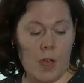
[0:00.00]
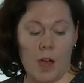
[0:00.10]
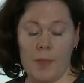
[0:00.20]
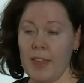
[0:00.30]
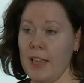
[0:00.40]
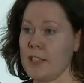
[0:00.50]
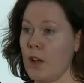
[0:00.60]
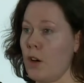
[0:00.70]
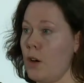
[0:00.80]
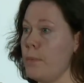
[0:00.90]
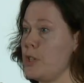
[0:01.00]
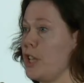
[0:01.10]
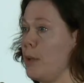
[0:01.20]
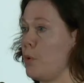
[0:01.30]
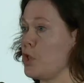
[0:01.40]
And these are
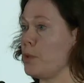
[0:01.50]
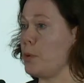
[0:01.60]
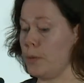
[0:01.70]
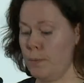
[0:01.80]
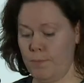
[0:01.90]
machine washable.